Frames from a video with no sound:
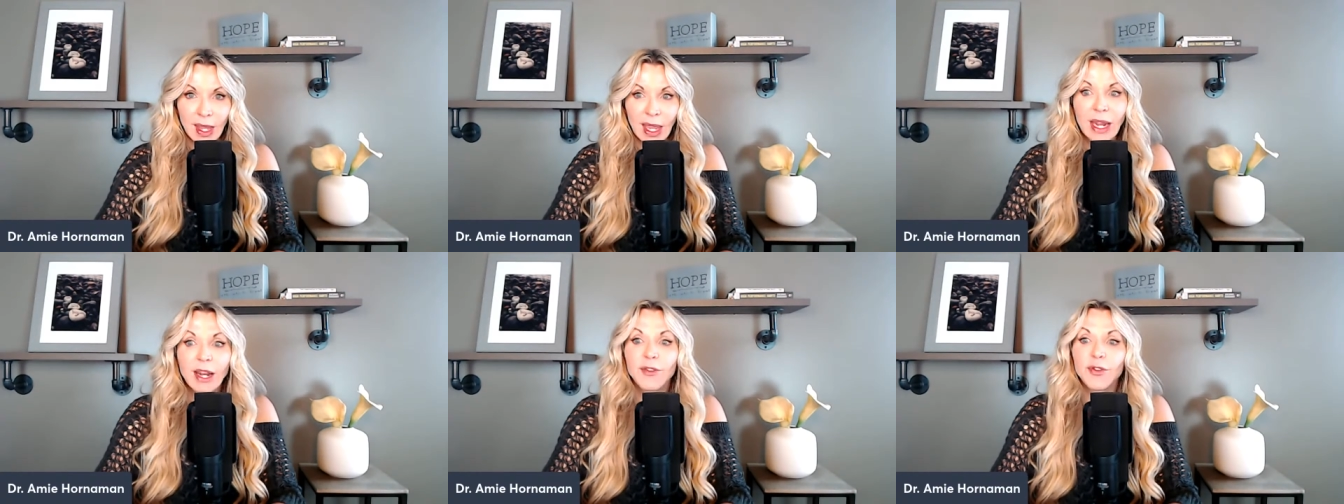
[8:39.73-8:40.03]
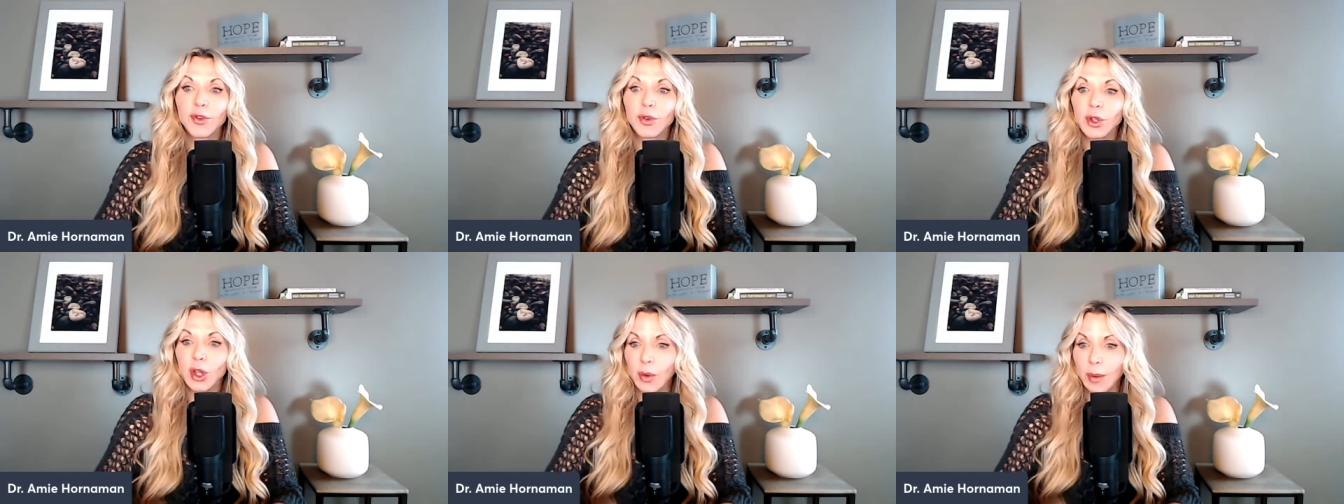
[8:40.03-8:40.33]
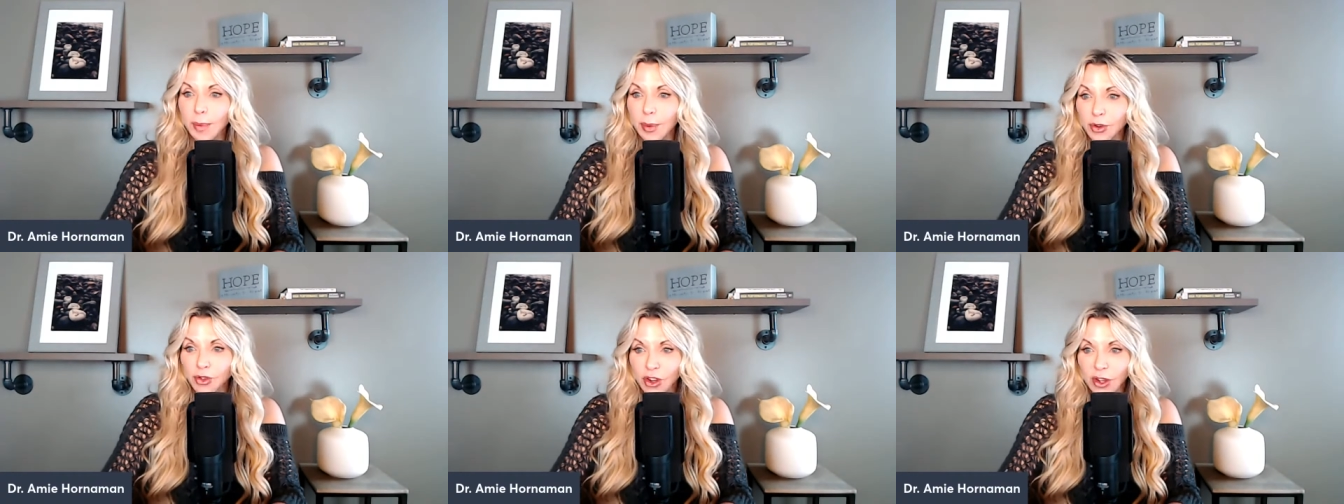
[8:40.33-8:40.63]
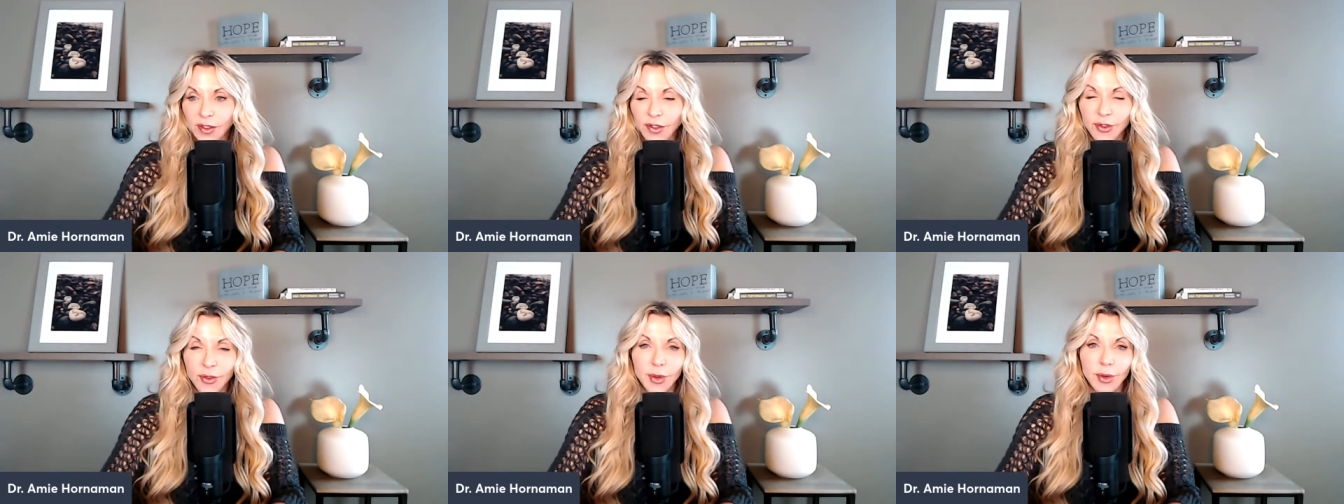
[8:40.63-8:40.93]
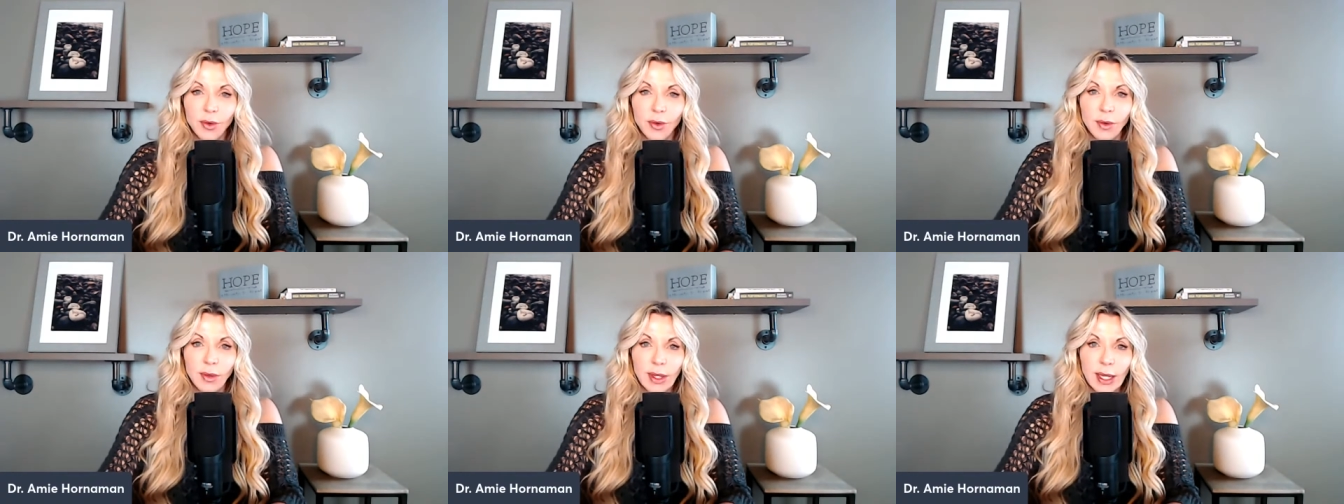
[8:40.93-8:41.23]
And if you're low in
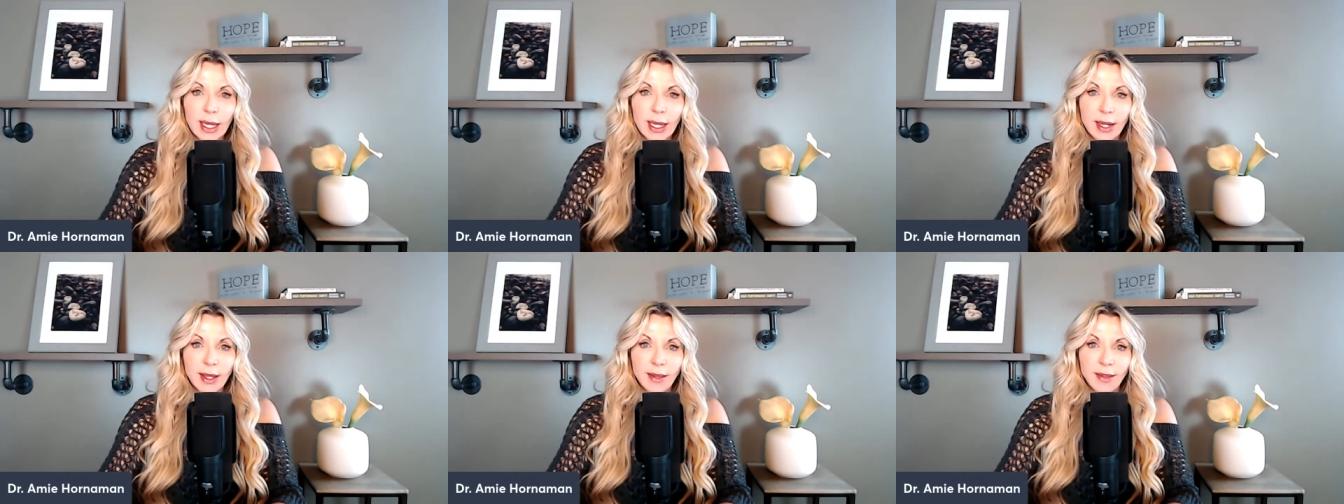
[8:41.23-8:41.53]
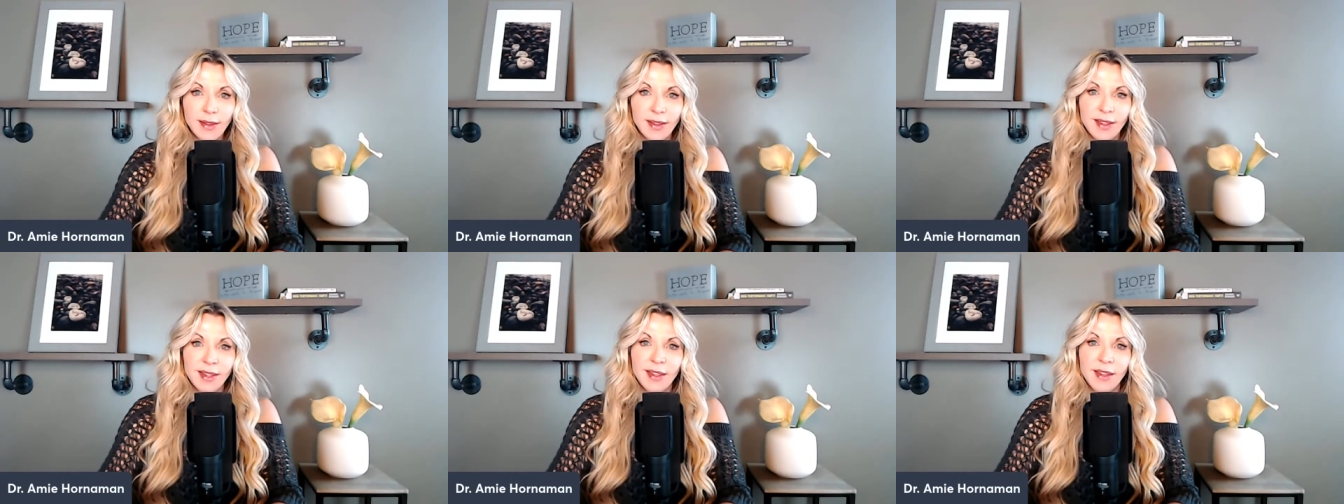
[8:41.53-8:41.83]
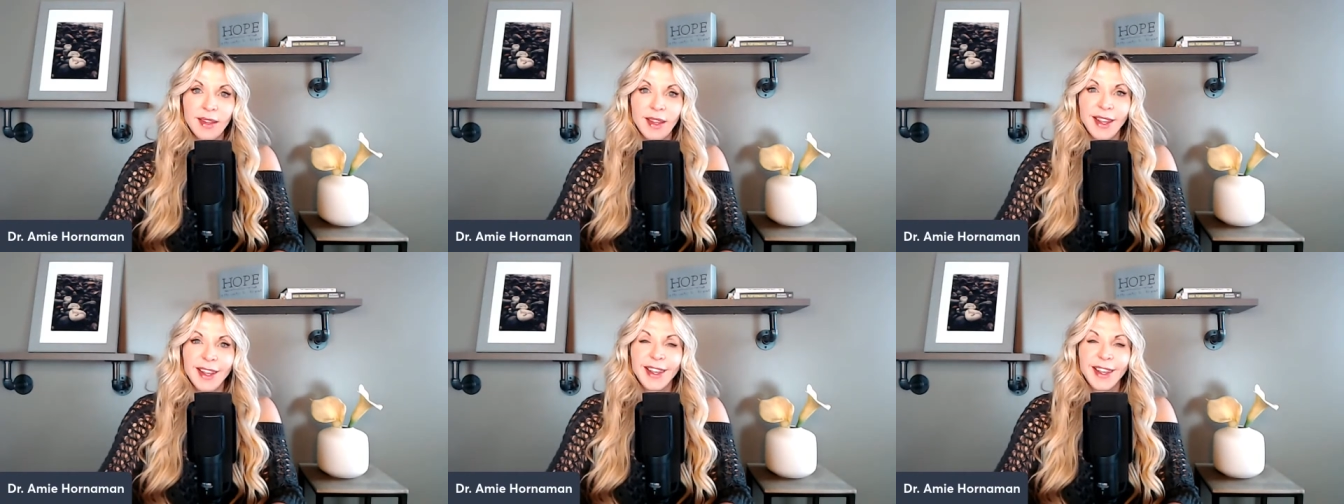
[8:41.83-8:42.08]
progesterone, ladies,